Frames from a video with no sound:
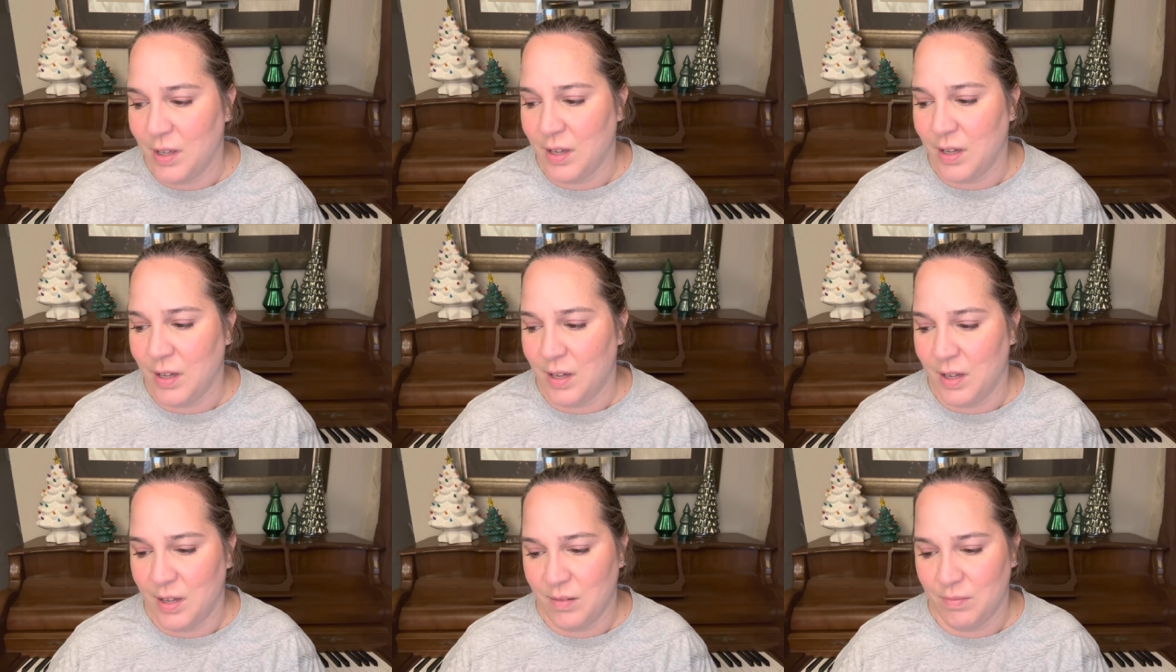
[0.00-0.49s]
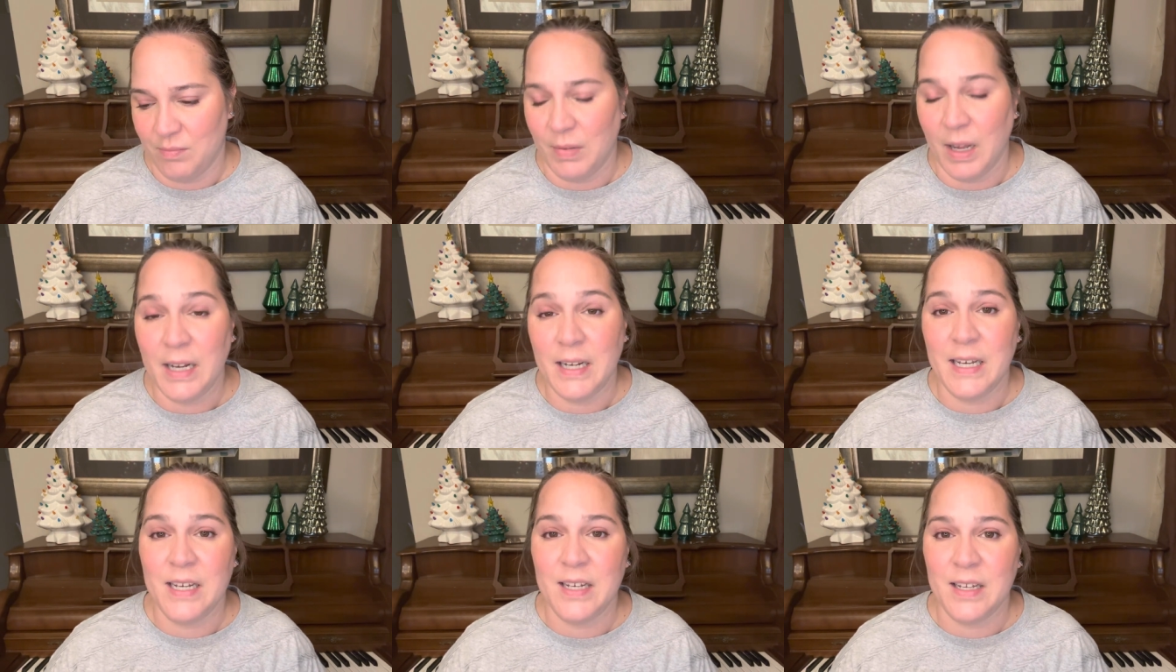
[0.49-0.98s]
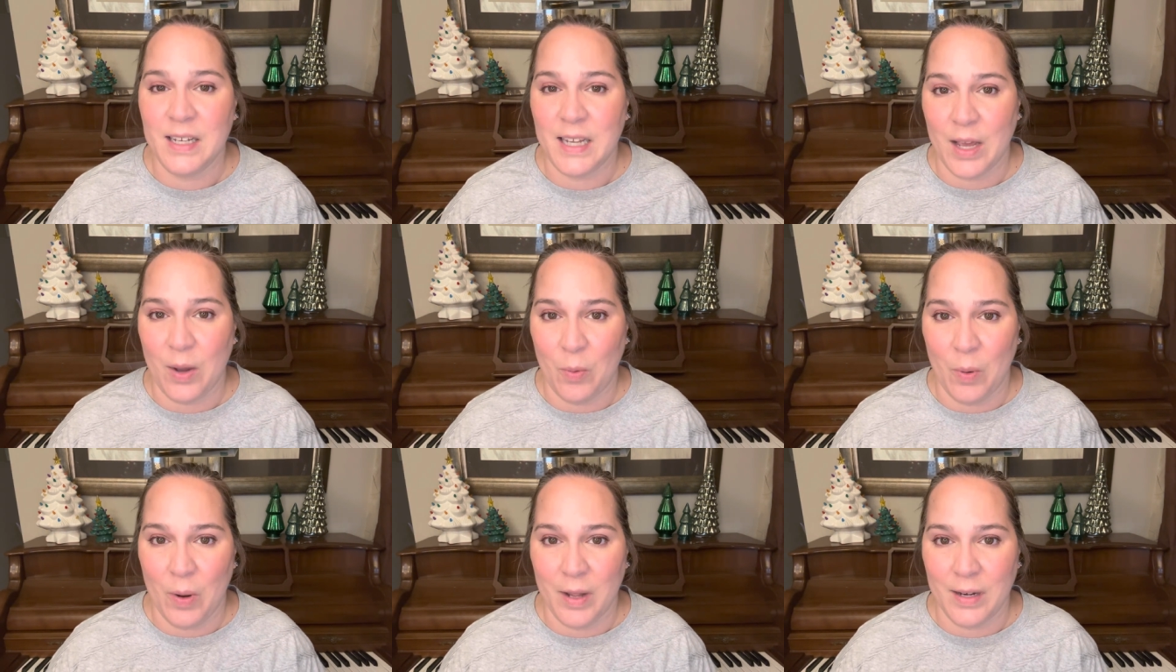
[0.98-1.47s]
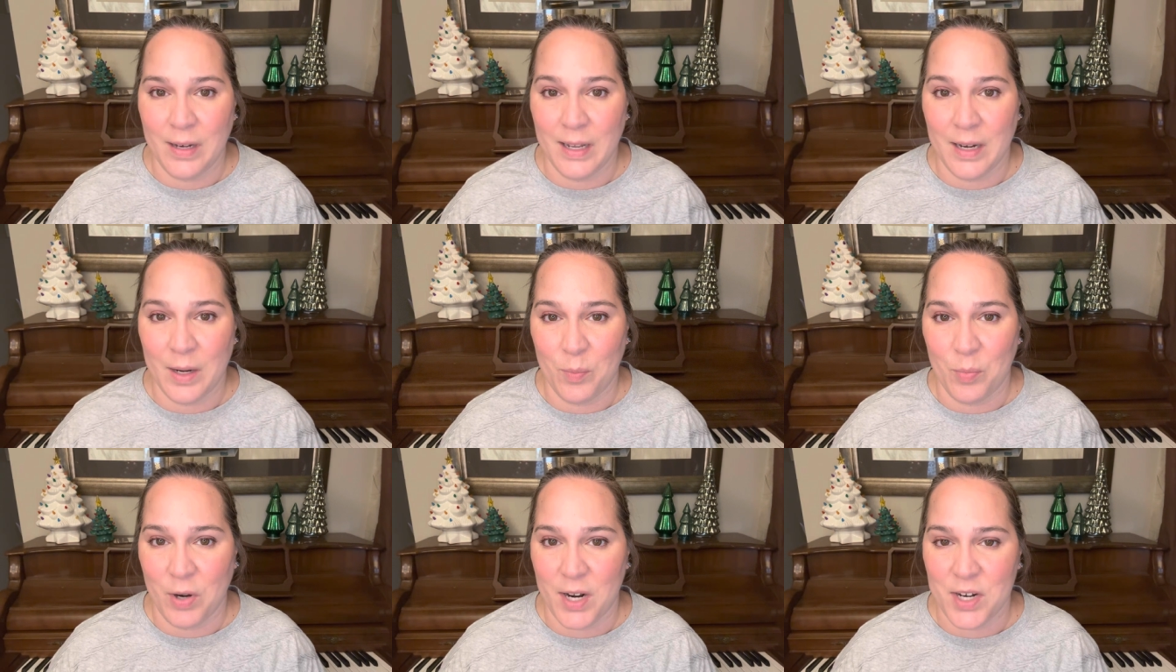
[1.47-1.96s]
um I need to get one in
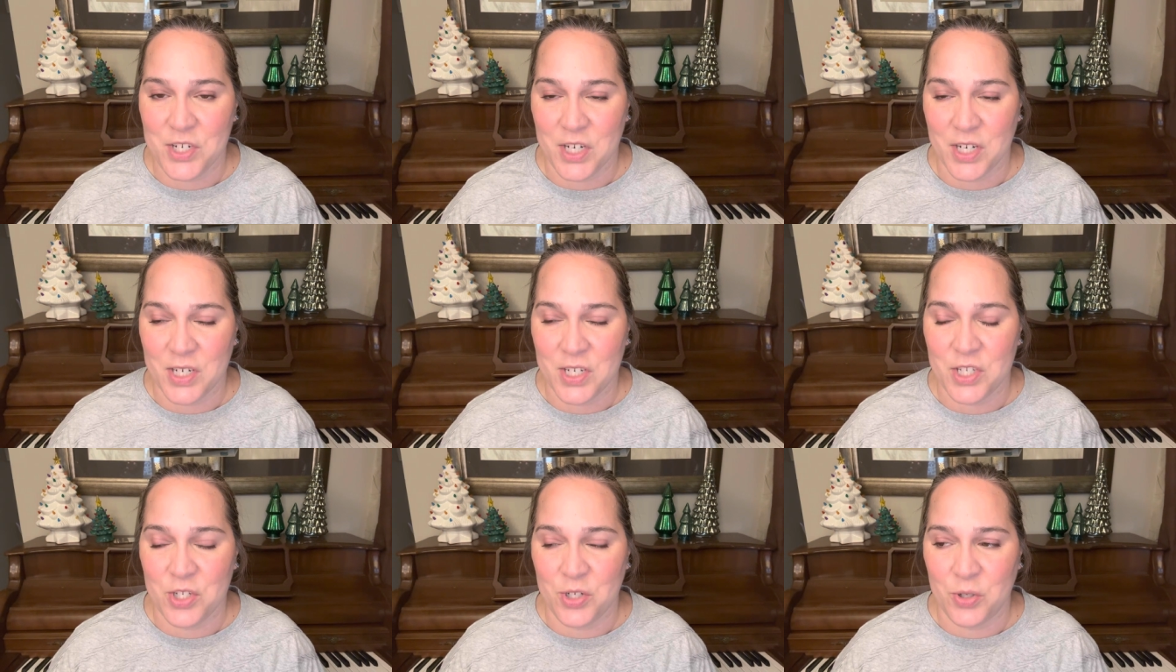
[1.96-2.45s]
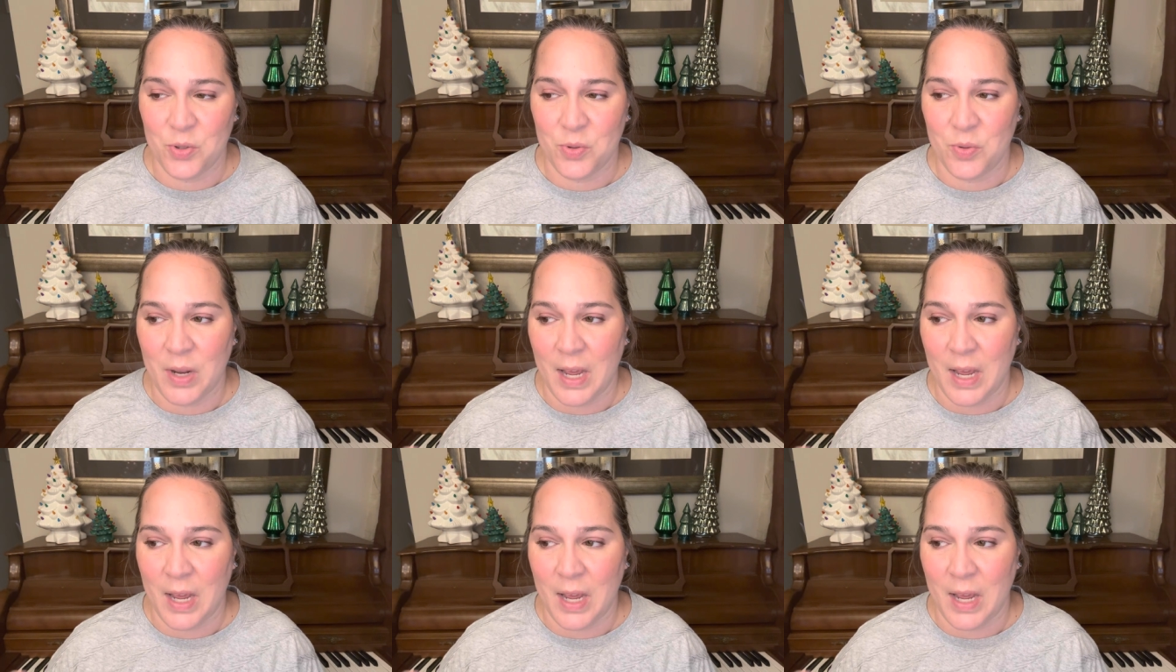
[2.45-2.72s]
a project soon.